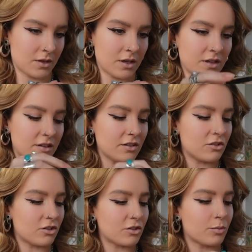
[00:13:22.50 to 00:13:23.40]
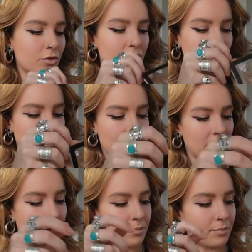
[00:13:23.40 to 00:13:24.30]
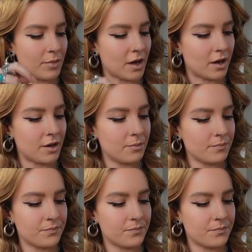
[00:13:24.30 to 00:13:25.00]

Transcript: It says it's just a bronzer palette, but